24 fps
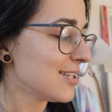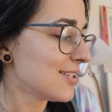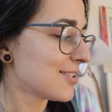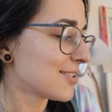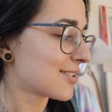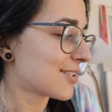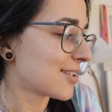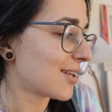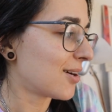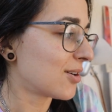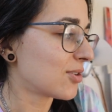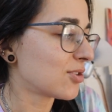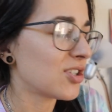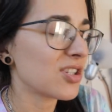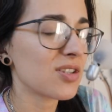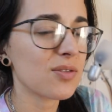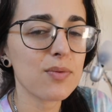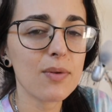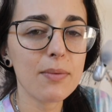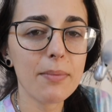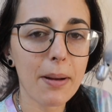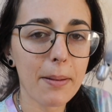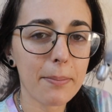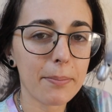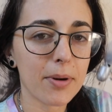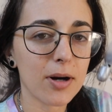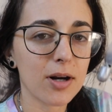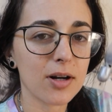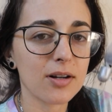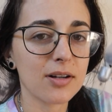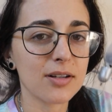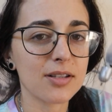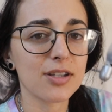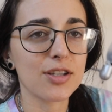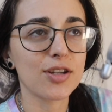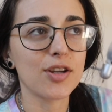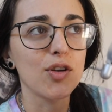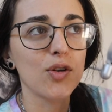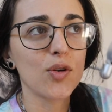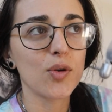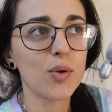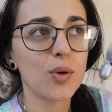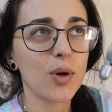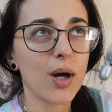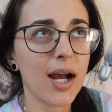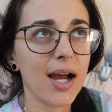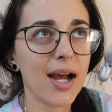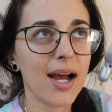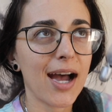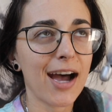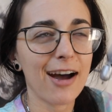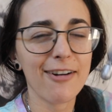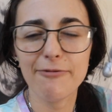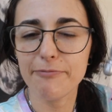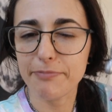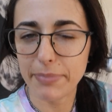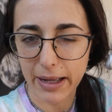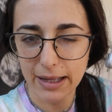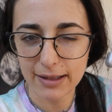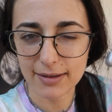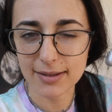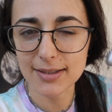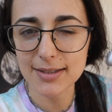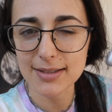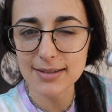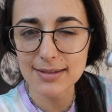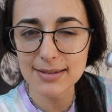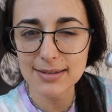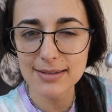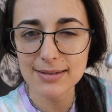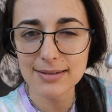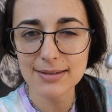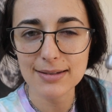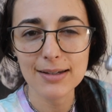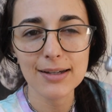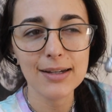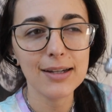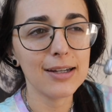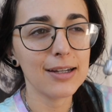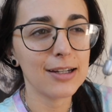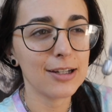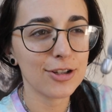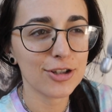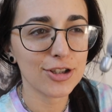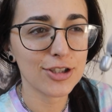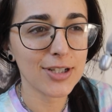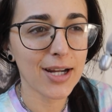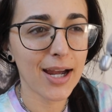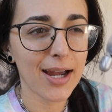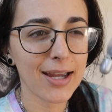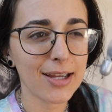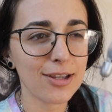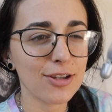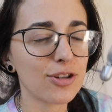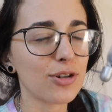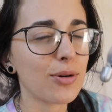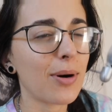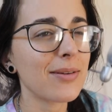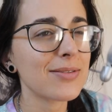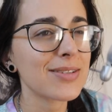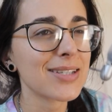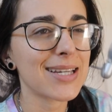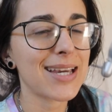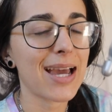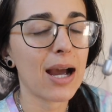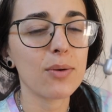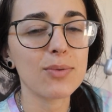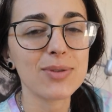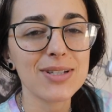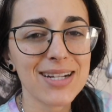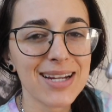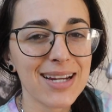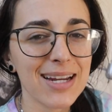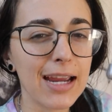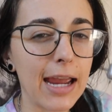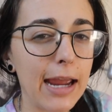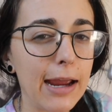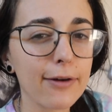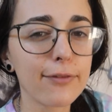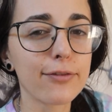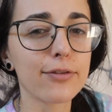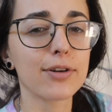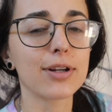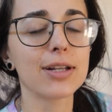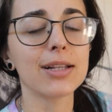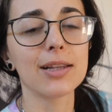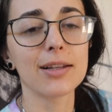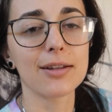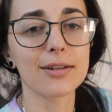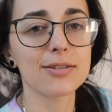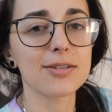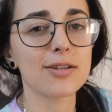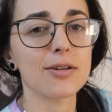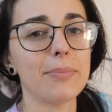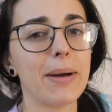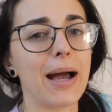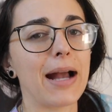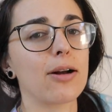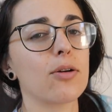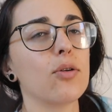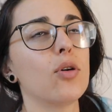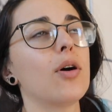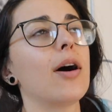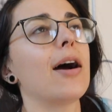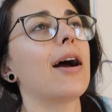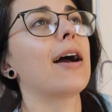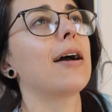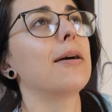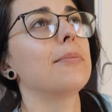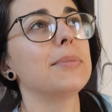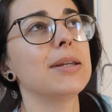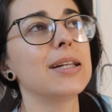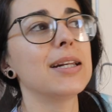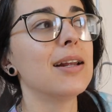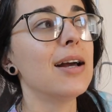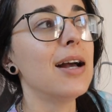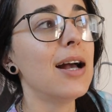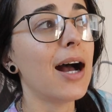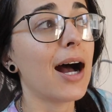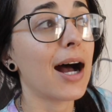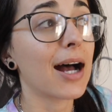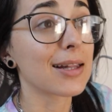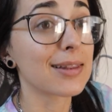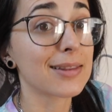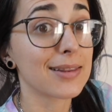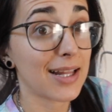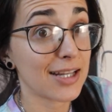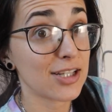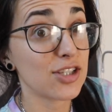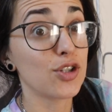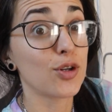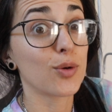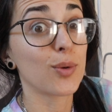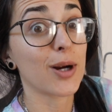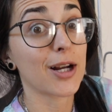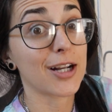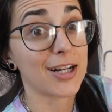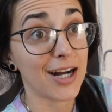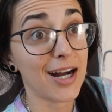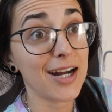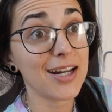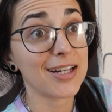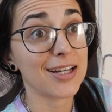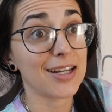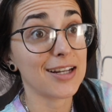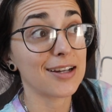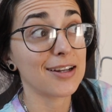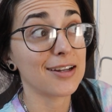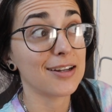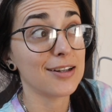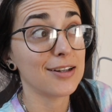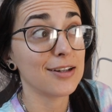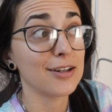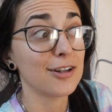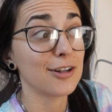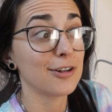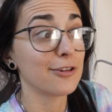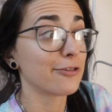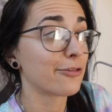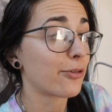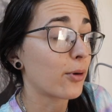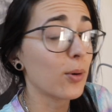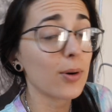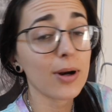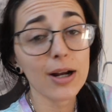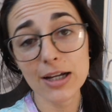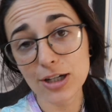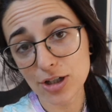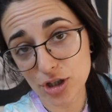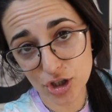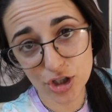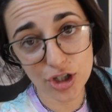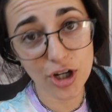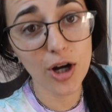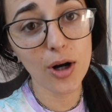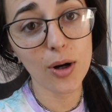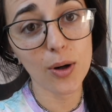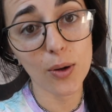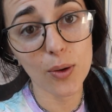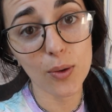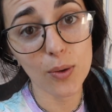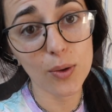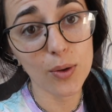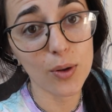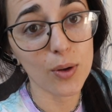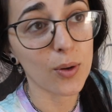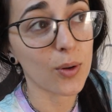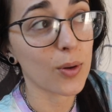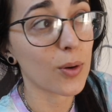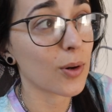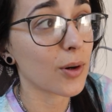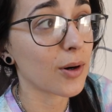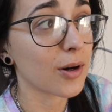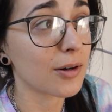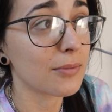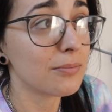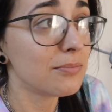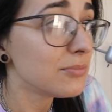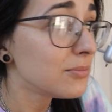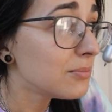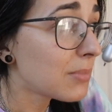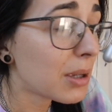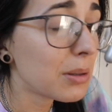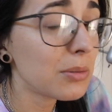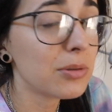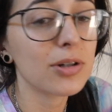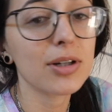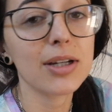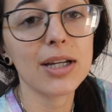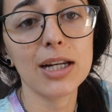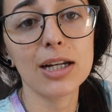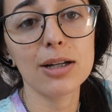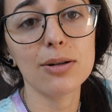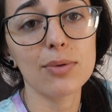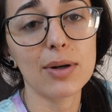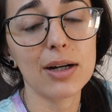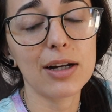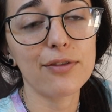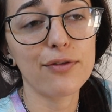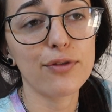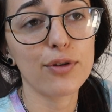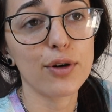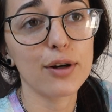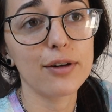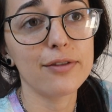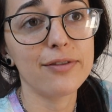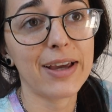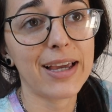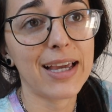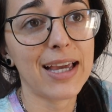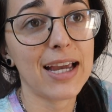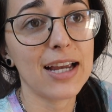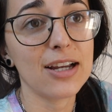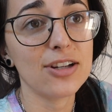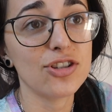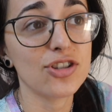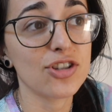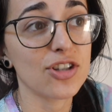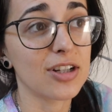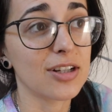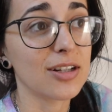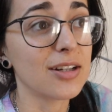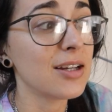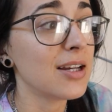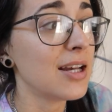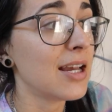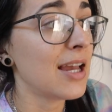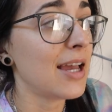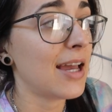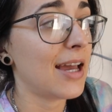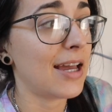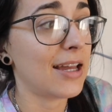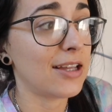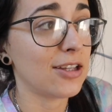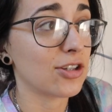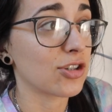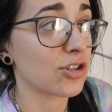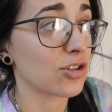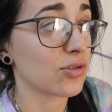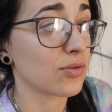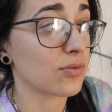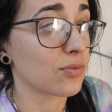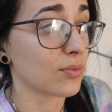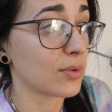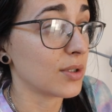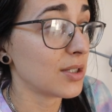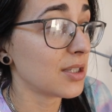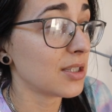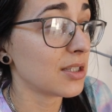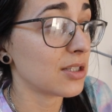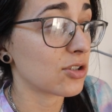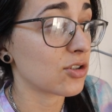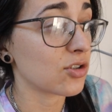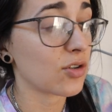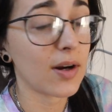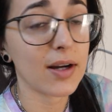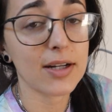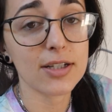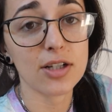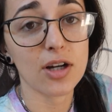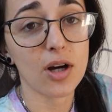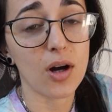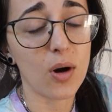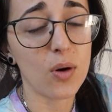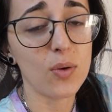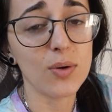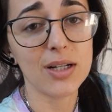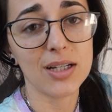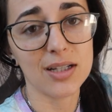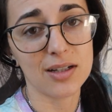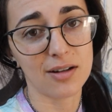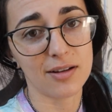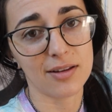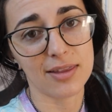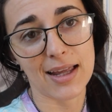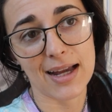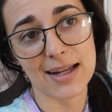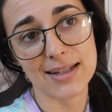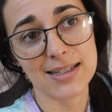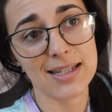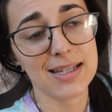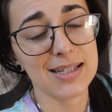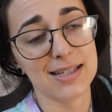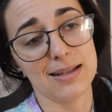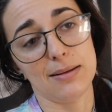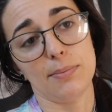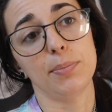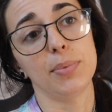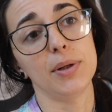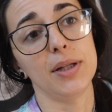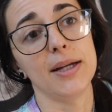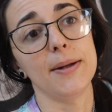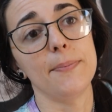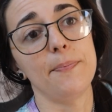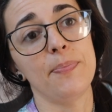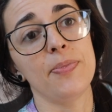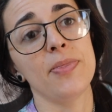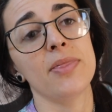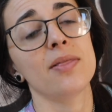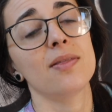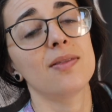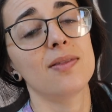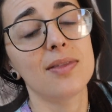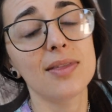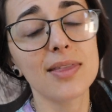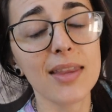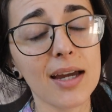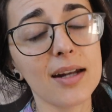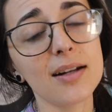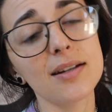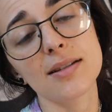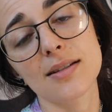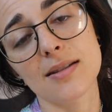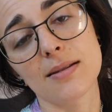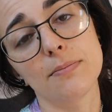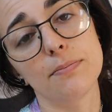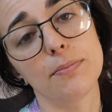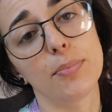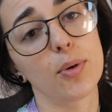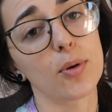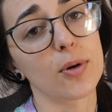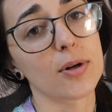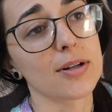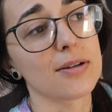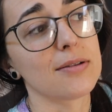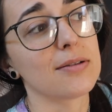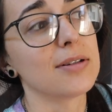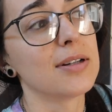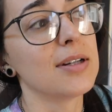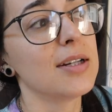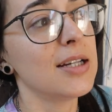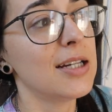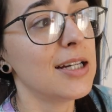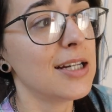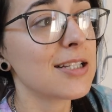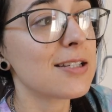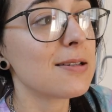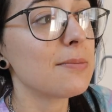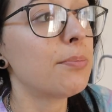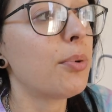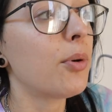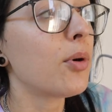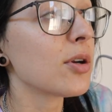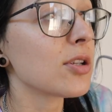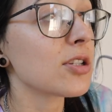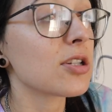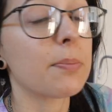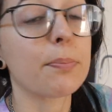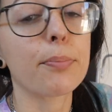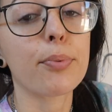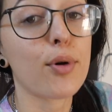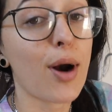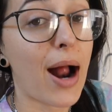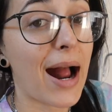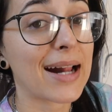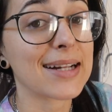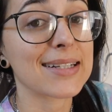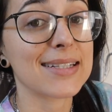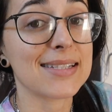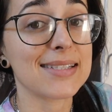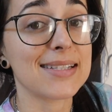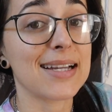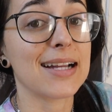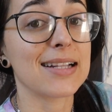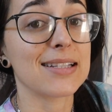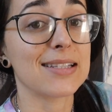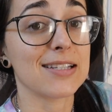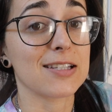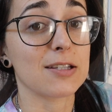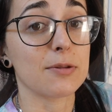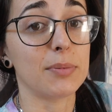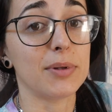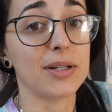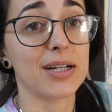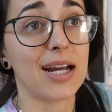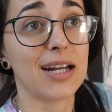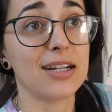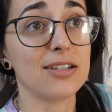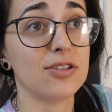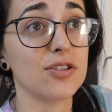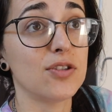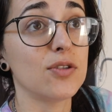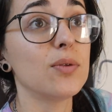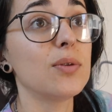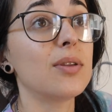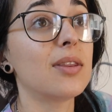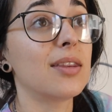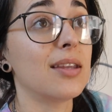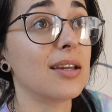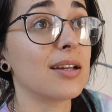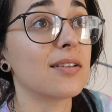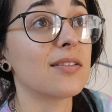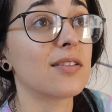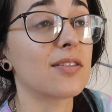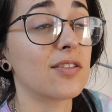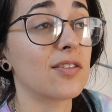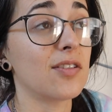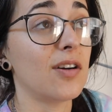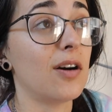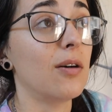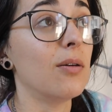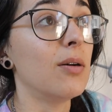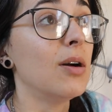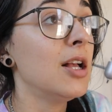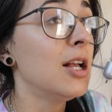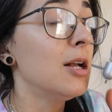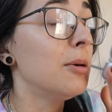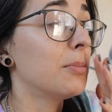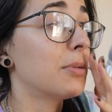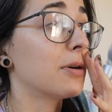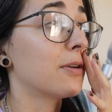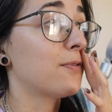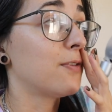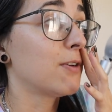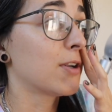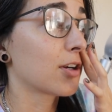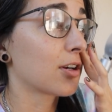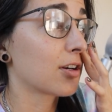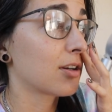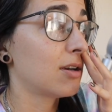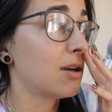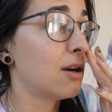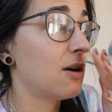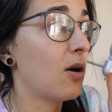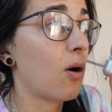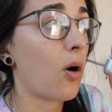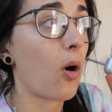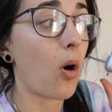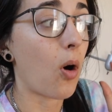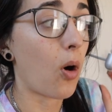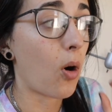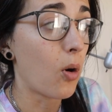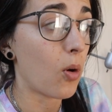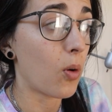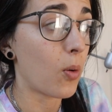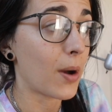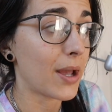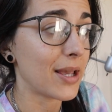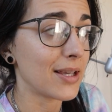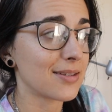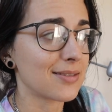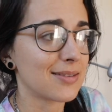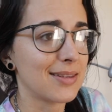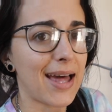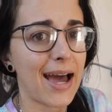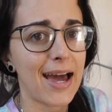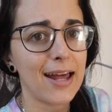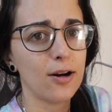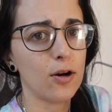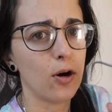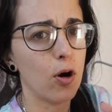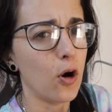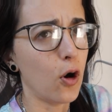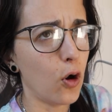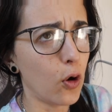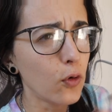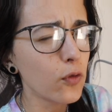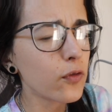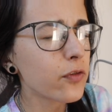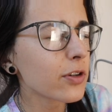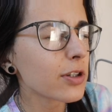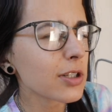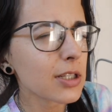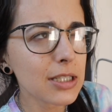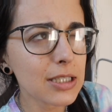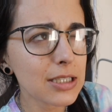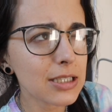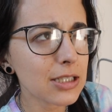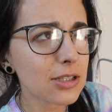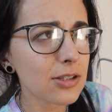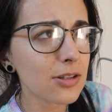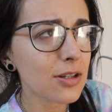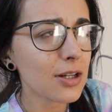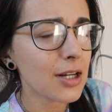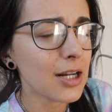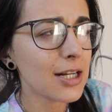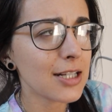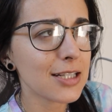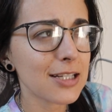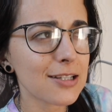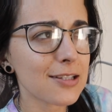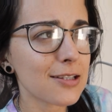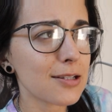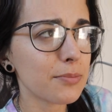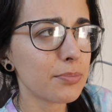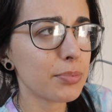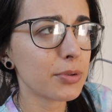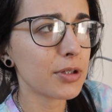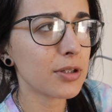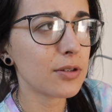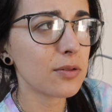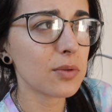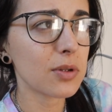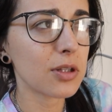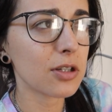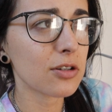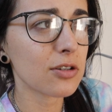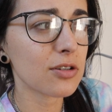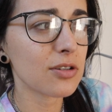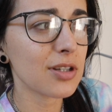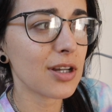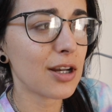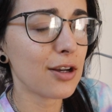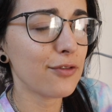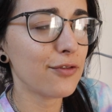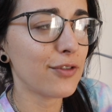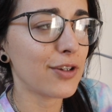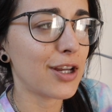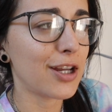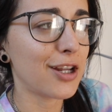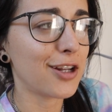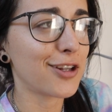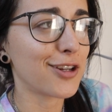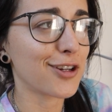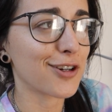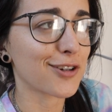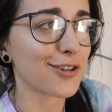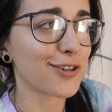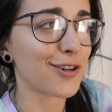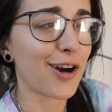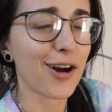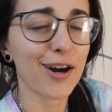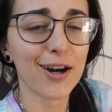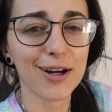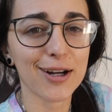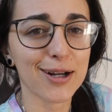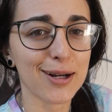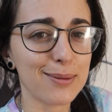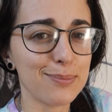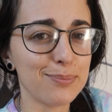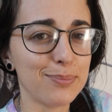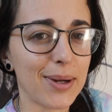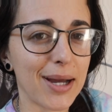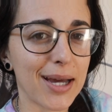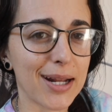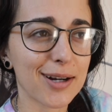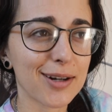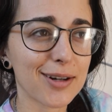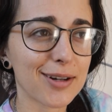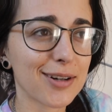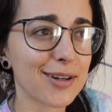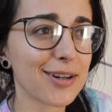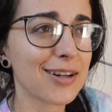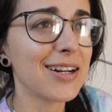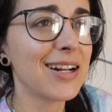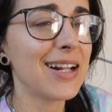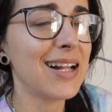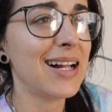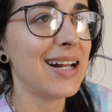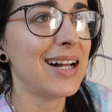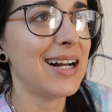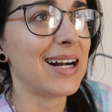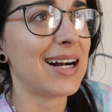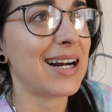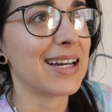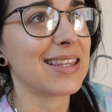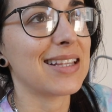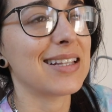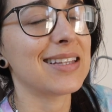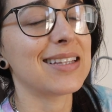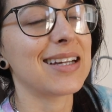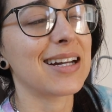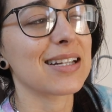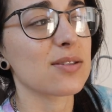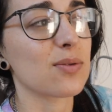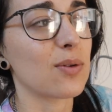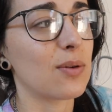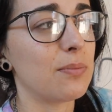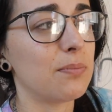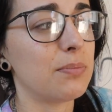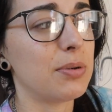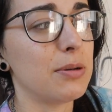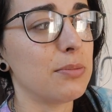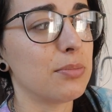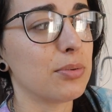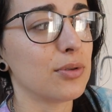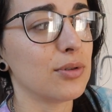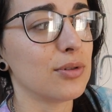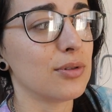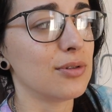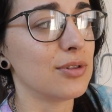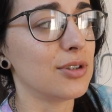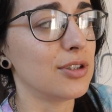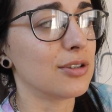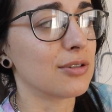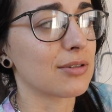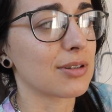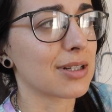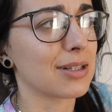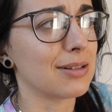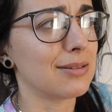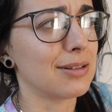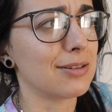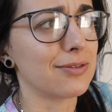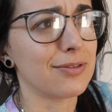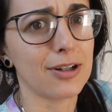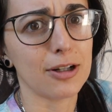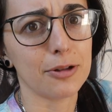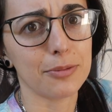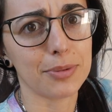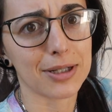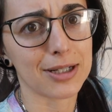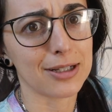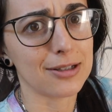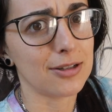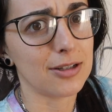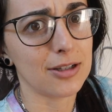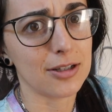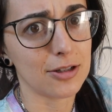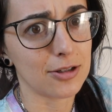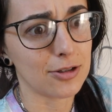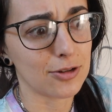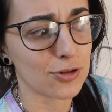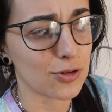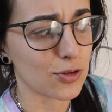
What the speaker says: So just remember to have balance in your diet. You don't have to count every little macro. I mean, unless you are cutting for a show or maybe you're getting ready for a vacation and you're really trying to own in on that discipline, then it's important. It's important to practice that discipline. I do think so. But if you're always that overly disciplined with yourself and you're not a competitor, I think that's when people, you know, can develop like an eating